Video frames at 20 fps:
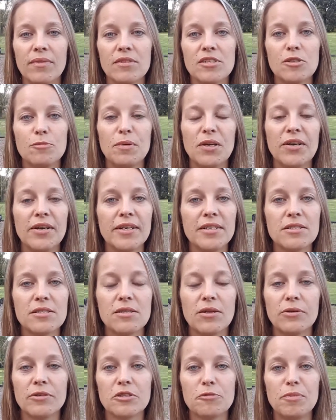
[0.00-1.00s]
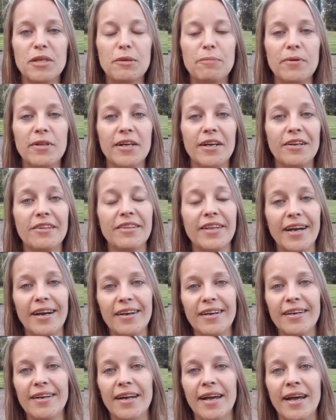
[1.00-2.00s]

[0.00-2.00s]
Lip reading: spirits, those people are there,